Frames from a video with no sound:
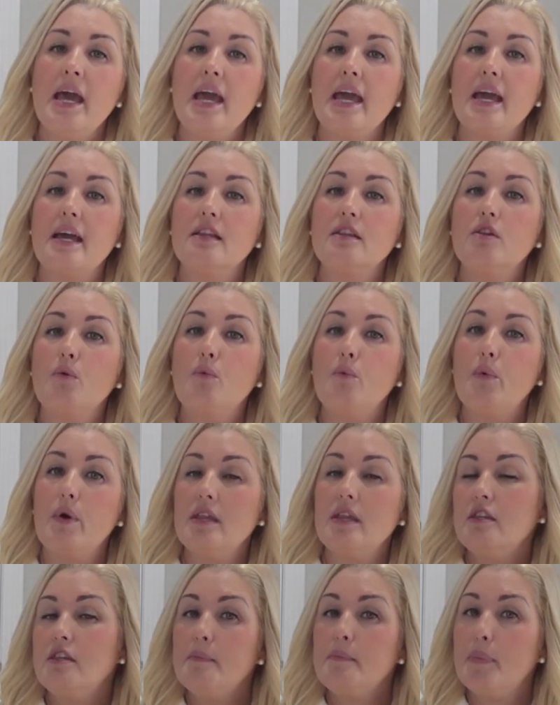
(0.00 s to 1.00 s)
And the
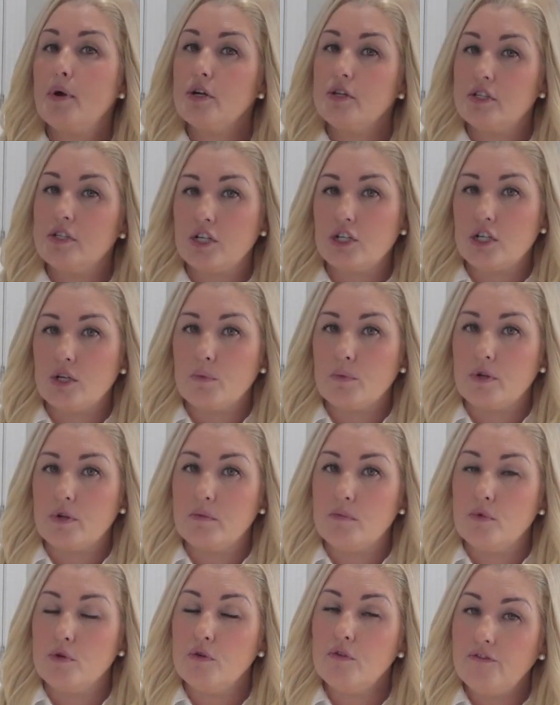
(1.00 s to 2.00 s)
way that the partition
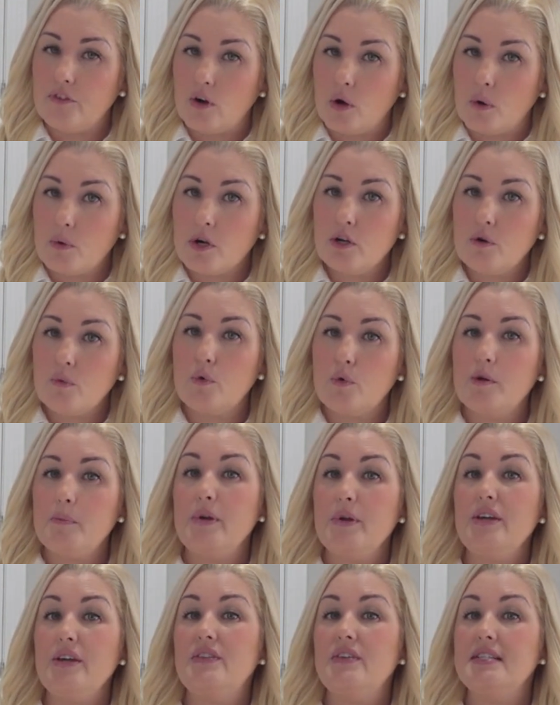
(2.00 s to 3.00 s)
would move forward would
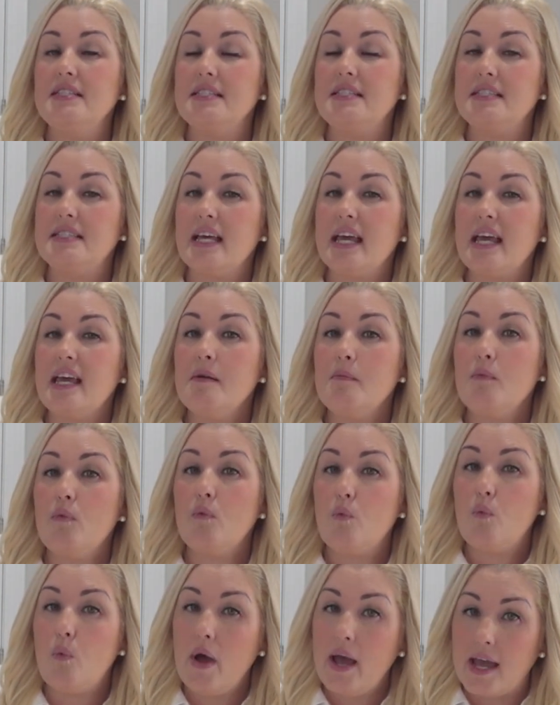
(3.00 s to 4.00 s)
be the
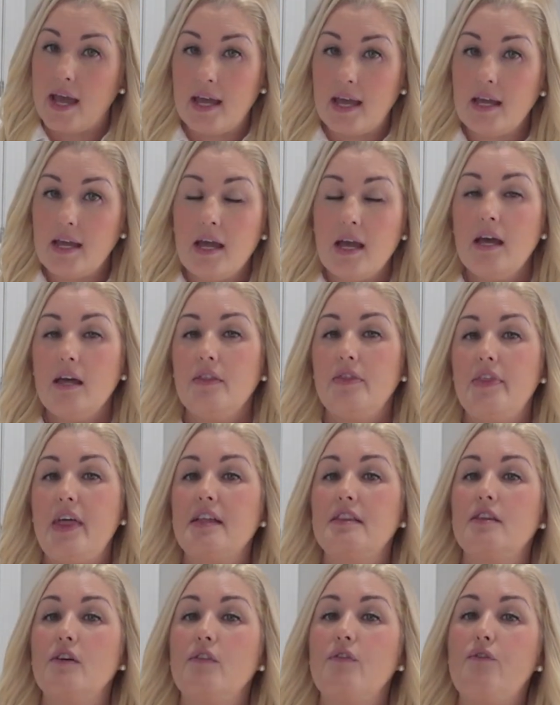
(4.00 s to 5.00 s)
same way
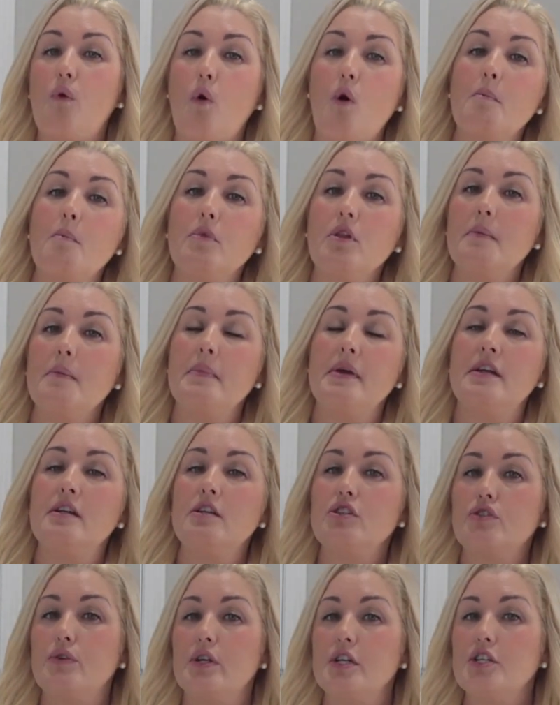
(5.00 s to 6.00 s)
that the formal
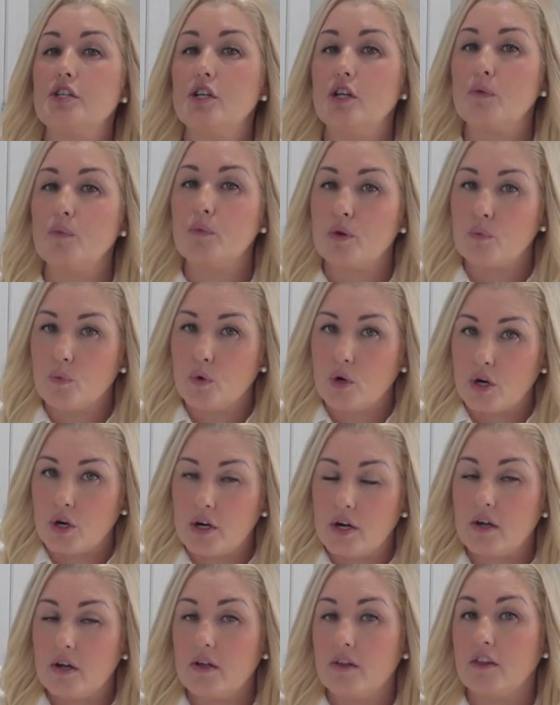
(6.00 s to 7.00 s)
administration would
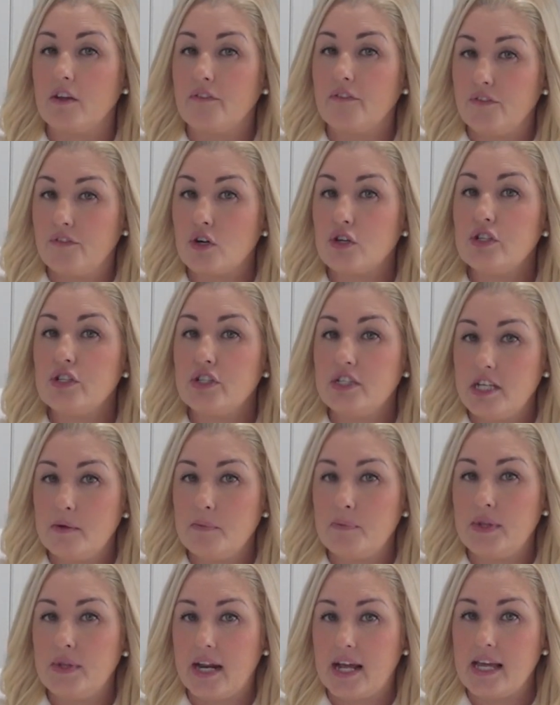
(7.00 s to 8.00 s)
work, the first
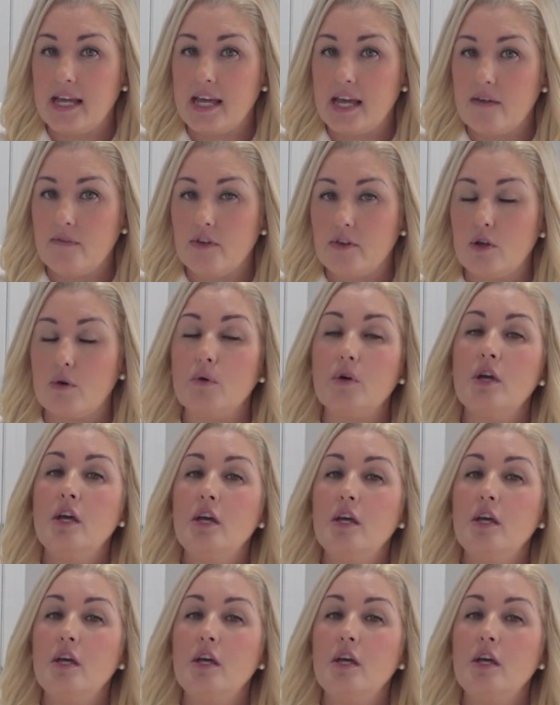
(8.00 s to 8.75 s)
tip that I gave you.